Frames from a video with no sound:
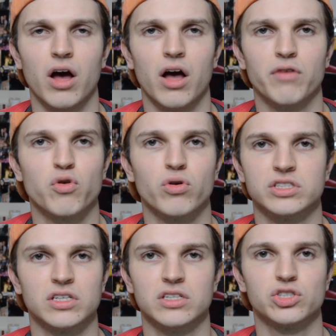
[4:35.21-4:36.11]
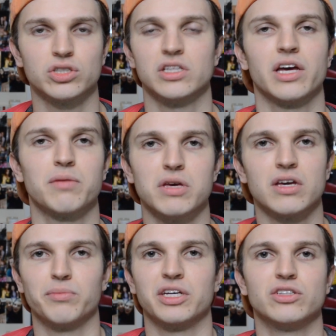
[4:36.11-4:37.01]
Of course, initially, me
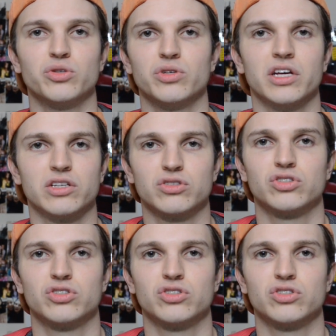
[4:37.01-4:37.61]
coming into it,